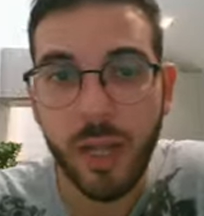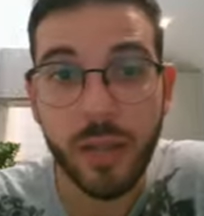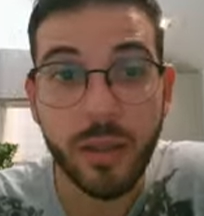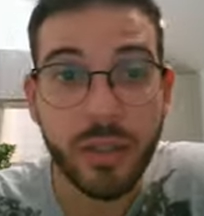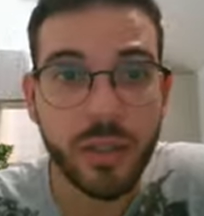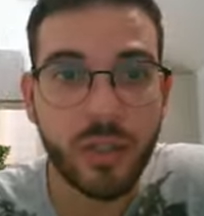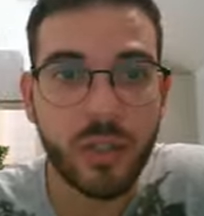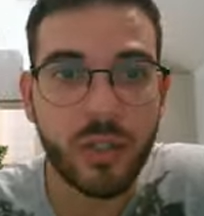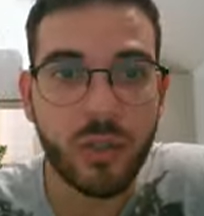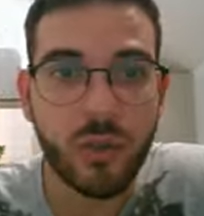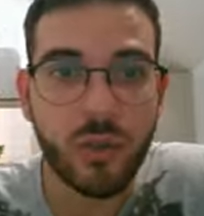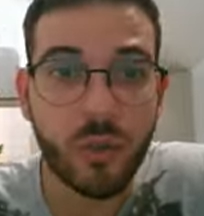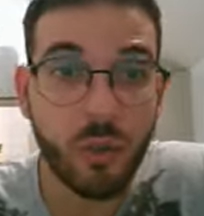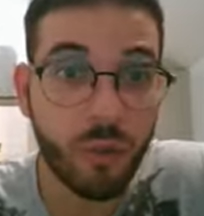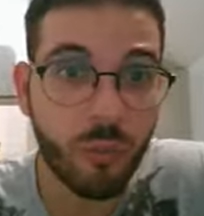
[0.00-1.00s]
and this is
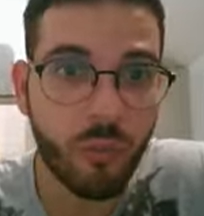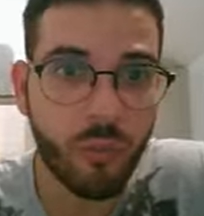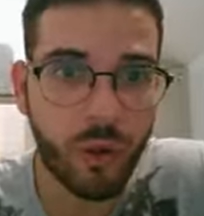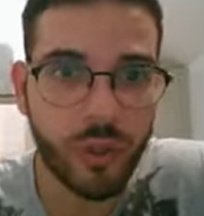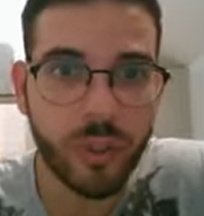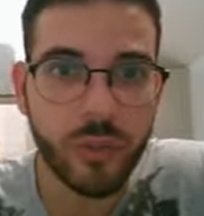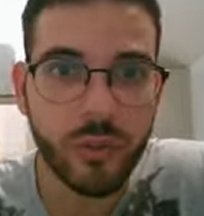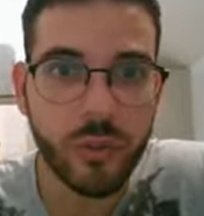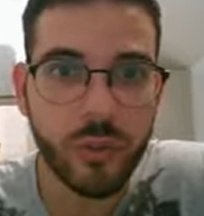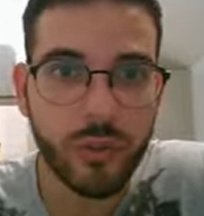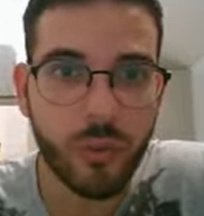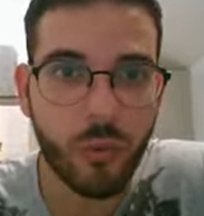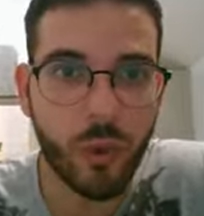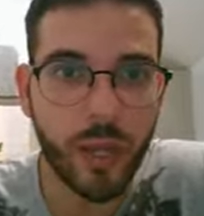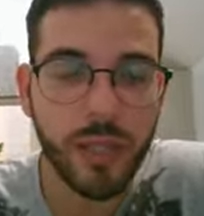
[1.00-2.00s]
too precious
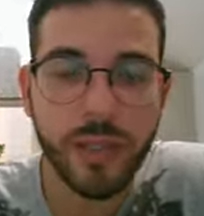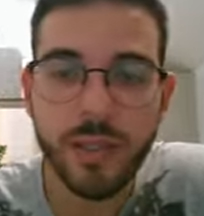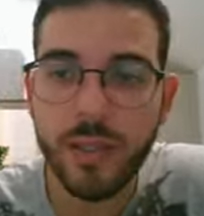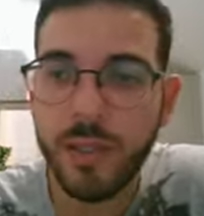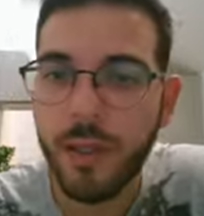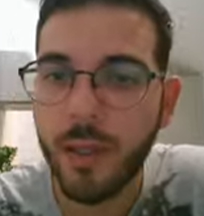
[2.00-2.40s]
to waste.